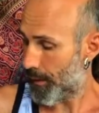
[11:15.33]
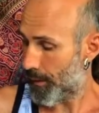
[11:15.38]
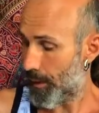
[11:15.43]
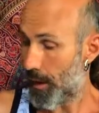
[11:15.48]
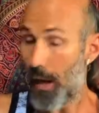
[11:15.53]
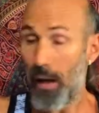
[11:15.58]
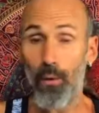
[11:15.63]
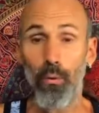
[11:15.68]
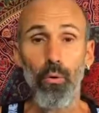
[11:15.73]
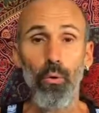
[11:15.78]

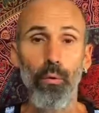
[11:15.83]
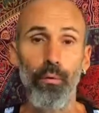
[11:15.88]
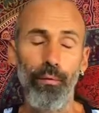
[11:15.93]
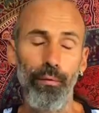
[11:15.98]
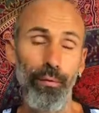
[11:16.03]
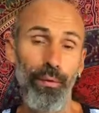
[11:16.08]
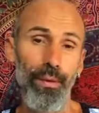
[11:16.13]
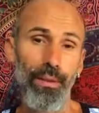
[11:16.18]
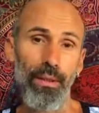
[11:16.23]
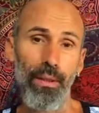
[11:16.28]
Out of
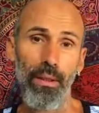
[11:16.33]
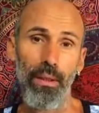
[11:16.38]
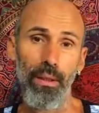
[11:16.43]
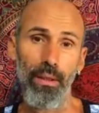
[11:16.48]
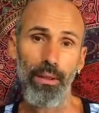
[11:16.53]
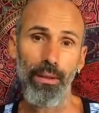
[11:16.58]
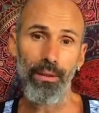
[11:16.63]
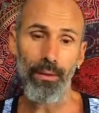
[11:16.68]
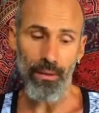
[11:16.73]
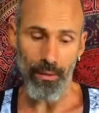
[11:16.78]

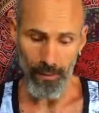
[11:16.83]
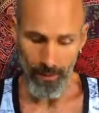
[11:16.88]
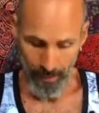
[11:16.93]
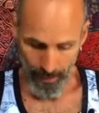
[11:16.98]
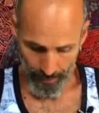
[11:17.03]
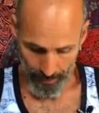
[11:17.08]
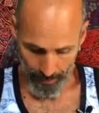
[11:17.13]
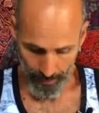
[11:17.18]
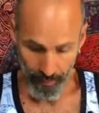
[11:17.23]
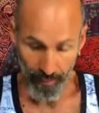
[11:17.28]
physically
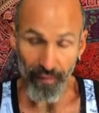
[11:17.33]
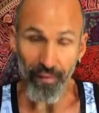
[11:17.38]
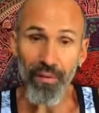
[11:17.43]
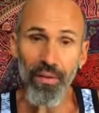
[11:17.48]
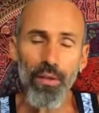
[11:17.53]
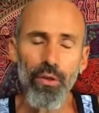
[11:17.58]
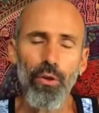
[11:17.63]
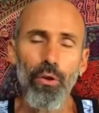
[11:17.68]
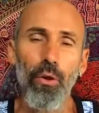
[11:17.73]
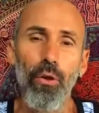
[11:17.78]
and
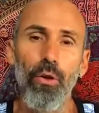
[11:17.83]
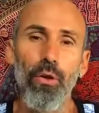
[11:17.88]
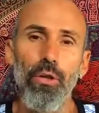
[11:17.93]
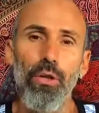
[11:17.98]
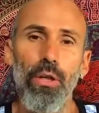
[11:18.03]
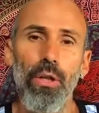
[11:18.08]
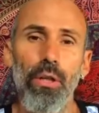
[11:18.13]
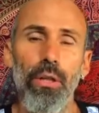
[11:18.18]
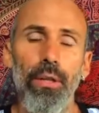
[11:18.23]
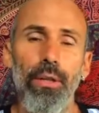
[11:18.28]

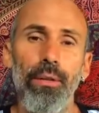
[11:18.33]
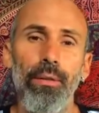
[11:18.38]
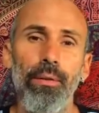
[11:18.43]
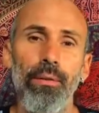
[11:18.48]
physiologically.